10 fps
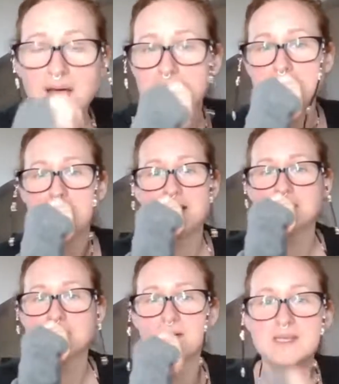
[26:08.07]
You know that
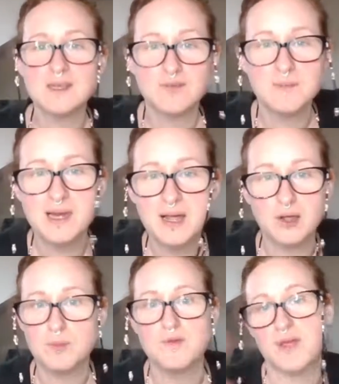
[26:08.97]
song? Is it from the
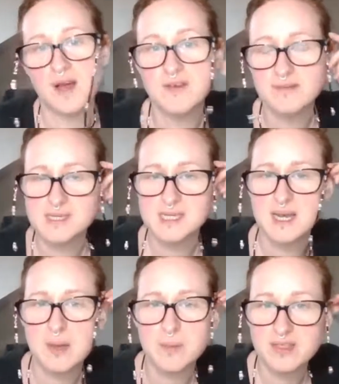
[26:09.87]
Lego movie? I've never
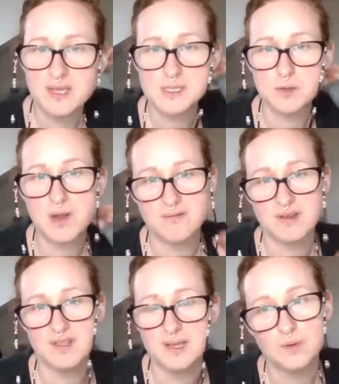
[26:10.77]
seen it, but I think it's called
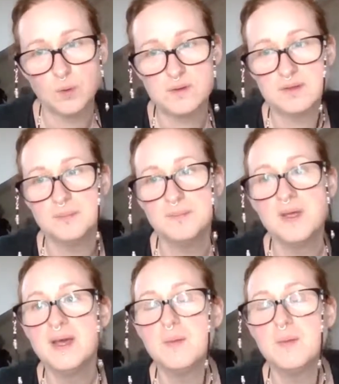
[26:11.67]
Everything is Awesome.